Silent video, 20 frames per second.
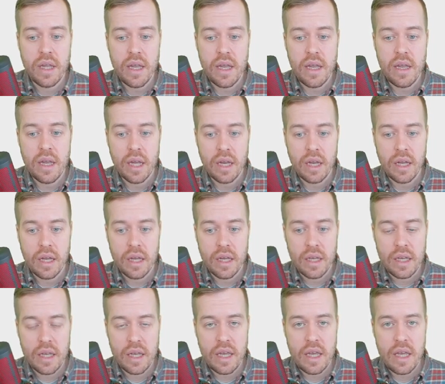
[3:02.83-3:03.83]
the
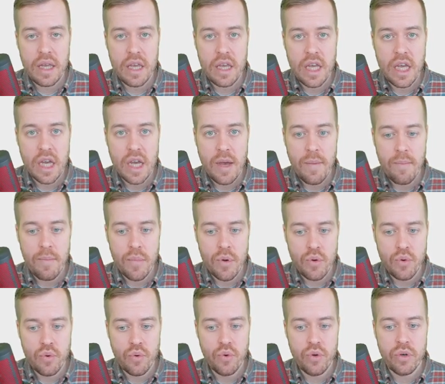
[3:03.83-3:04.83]
key
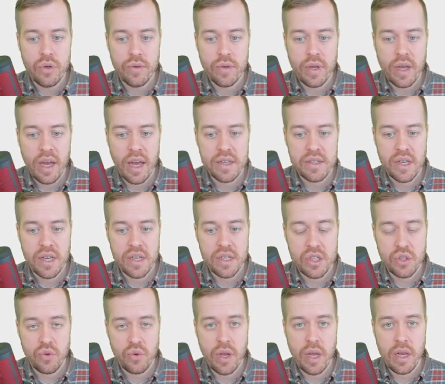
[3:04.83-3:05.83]
mood as a
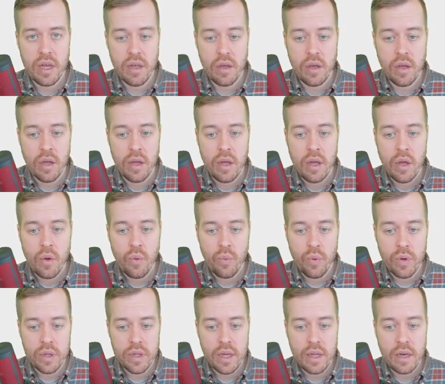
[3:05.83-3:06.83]
string
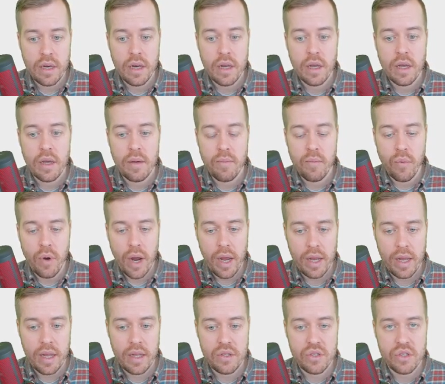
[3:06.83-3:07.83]
within
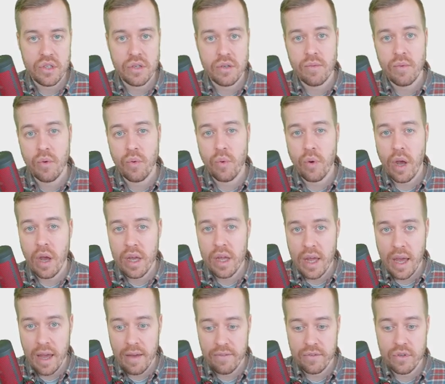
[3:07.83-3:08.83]
brackets
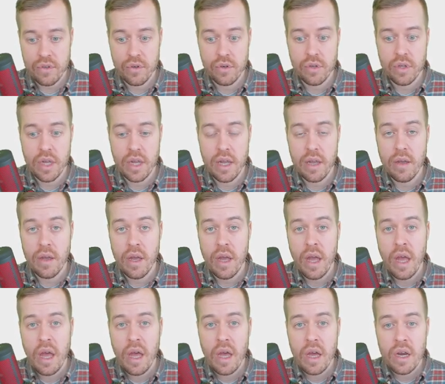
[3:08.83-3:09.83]
right after the
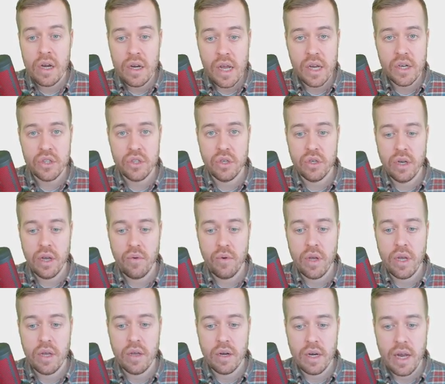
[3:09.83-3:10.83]

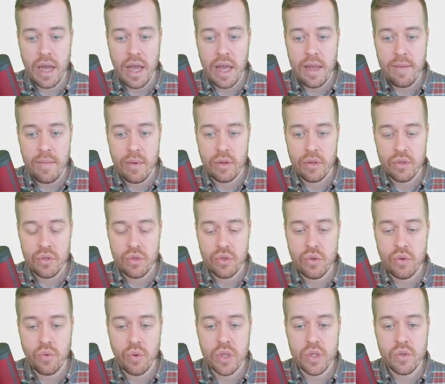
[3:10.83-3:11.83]
dictionary name
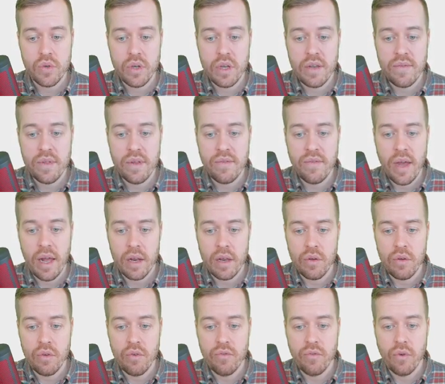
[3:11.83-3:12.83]
to retrieve the
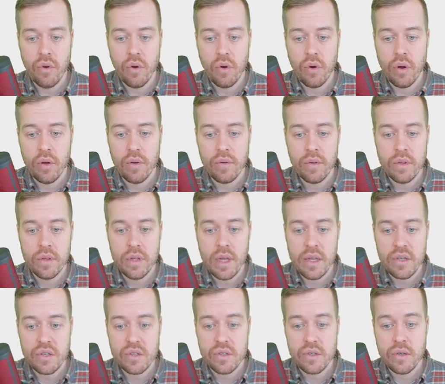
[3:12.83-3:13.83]
value for
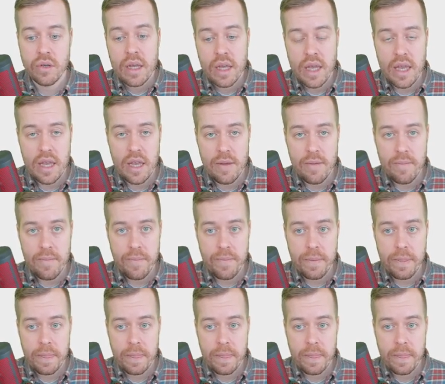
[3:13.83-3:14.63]
this key.